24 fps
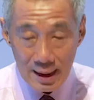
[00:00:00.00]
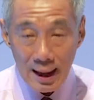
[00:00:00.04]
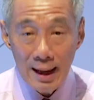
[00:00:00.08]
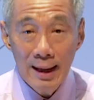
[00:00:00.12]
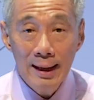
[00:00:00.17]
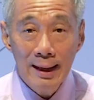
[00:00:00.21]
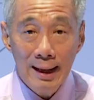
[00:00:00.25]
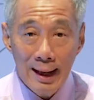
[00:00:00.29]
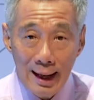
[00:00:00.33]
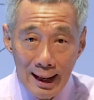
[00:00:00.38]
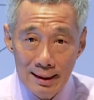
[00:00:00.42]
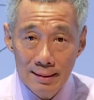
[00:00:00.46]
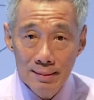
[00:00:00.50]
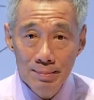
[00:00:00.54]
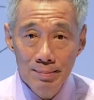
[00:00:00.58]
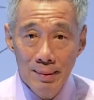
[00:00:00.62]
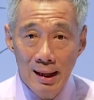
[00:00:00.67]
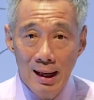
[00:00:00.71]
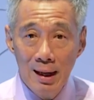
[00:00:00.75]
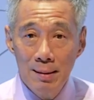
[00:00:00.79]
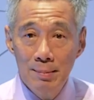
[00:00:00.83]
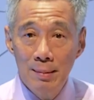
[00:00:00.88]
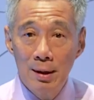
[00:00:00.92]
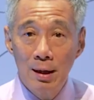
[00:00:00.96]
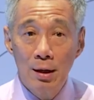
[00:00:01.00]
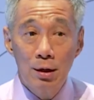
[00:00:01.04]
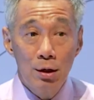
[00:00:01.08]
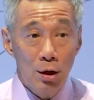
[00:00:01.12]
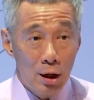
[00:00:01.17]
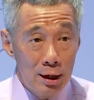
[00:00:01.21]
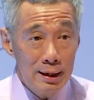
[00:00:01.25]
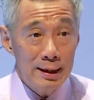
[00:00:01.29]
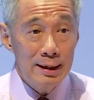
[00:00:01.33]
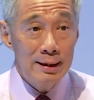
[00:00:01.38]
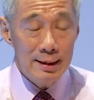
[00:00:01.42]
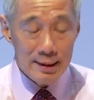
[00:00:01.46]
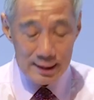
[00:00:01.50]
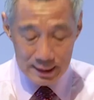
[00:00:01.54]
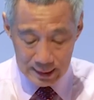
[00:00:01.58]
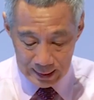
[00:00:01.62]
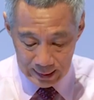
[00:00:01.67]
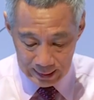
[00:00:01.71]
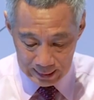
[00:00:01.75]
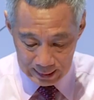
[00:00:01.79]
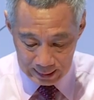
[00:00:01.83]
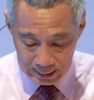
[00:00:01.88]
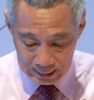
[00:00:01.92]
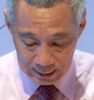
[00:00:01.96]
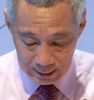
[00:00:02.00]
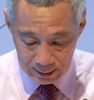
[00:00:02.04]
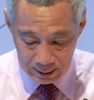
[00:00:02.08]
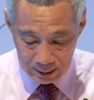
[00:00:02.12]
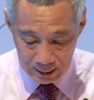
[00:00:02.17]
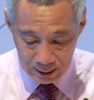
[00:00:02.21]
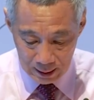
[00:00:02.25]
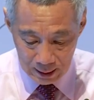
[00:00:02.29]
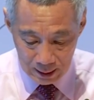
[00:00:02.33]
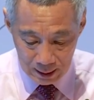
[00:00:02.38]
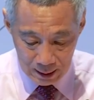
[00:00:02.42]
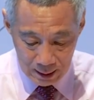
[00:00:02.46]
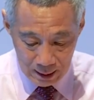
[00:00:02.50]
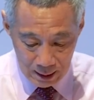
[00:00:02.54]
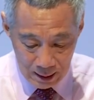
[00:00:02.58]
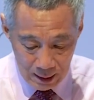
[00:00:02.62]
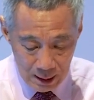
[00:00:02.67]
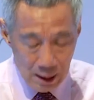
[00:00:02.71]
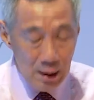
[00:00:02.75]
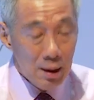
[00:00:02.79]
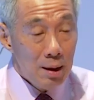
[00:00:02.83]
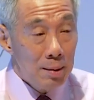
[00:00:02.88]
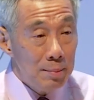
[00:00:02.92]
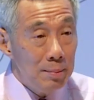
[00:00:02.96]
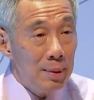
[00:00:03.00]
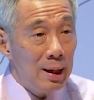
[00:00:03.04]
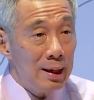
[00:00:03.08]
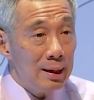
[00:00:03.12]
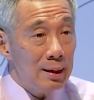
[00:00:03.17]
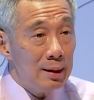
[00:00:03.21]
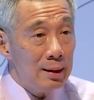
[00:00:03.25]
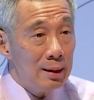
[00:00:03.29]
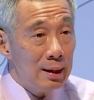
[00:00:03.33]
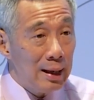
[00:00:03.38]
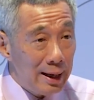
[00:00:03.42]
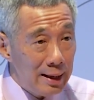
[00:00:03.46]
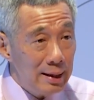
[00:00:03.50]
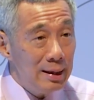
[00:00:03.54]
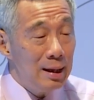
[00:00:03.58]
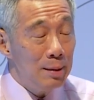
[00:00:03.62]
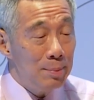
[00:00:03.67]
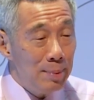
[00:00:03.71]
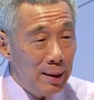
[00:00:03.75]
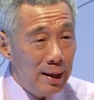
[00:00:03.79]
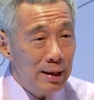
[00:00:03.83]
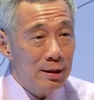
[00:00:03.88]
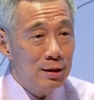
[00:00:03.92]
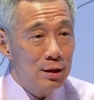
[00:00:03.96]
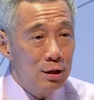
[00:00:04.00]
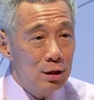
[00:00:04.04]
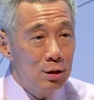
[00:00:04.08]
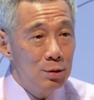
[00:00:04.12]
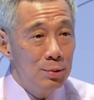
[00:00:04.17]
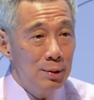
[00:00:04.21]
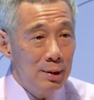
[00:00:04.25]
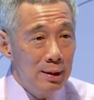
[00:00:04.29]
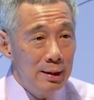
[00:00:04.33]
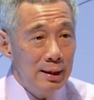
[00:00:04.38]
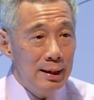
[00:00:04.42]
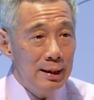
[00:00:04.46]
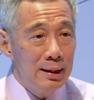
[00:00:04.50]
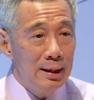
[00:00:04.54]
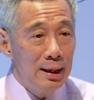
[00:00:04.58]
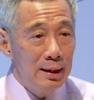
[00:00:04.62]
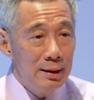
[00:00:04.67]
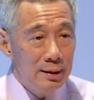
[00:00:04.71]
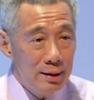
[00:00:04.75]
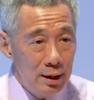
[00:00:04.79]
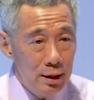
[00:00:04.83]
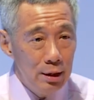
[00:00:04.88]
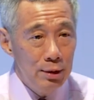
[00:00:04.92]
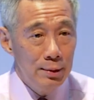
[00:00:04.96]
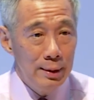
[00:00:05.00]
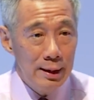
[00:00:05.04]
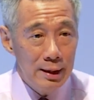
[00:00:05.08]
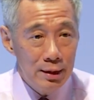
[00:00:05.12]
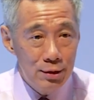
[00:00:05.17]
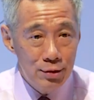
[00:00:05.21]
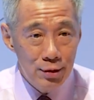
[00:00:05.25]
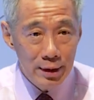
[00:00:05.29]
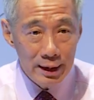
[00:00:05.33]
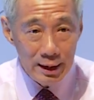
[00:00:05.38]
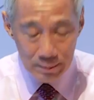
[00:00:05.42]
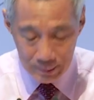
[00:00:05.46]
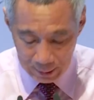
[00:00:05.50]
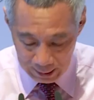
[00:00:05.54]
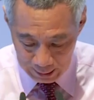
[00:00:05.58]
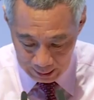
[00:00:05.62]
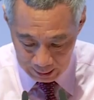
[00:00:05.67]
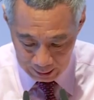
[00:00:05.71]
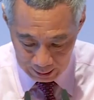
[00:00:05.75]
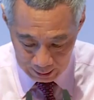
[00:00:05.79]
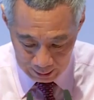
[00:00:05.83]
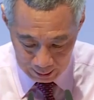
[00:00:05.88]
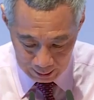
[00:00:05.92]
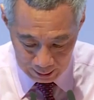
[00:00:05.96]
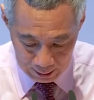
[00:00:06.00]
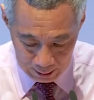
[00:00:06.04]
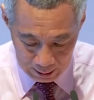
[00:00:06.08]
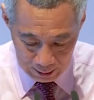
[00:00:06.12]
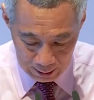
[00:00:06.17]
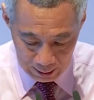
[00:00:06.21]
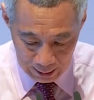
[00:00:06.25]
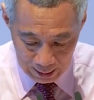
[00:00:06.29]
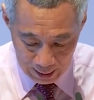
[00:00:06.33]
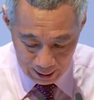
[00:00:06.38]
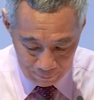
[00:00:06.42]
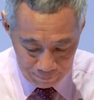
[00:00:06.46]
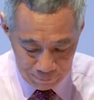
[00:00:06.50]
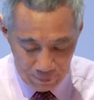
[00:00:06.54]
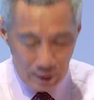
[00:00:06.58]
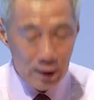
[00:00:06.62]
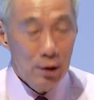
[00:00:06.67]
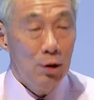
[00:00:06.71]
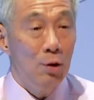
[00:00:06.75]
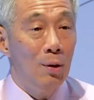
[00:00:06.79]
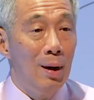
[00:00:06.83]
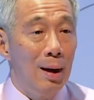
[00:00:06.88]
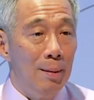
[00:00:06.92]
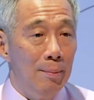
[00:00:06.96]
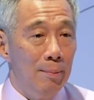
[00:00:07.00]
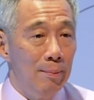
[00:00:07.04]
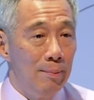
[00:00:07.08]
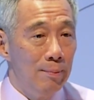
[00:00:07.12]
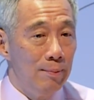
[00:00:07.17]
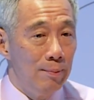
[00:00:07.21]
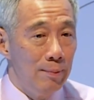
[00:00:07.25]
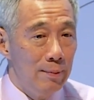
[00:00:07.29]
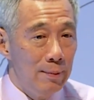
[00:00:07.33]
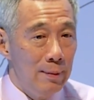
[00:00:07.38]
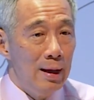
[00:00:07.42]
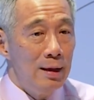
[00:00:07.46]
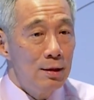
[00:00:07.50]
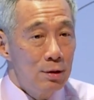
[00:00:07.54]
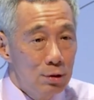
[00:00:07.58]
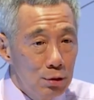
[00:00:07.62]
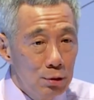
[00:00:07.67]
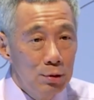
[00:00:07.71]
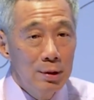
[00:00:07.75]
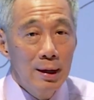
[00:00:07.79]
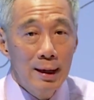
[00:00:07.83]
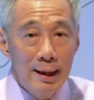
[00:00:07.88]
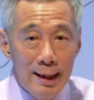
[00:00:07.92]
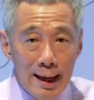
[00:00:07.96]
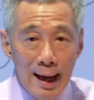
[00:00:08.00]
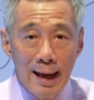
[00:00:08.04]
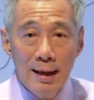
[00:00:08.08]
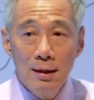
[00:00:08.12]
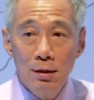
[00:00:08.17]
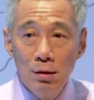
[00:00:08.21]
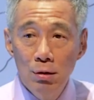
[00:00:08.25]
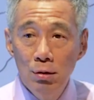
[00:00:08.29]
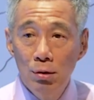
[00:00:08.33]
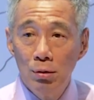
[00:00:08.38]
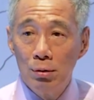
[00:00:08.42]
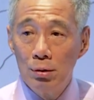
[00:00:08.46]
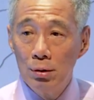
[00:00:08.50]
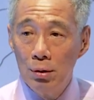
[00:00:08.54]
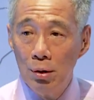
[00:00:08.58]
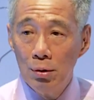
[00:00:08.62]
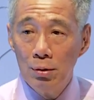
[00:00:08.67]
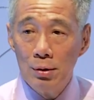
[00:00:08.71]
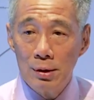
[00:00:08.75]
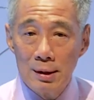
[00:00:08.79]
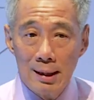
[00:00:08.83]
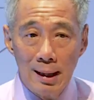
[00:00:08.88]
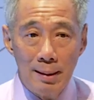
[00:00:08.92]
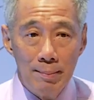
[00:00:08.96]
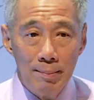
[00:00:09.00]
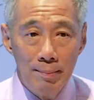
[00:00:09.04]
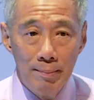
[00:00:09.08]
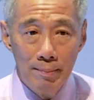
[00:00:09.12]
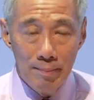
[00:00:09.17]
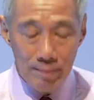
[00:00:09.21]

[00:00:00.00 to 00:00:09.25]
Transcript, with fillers: It can become a chronic disease, but then the patients will need continuing treatment and follow up, and so the caseload goes up.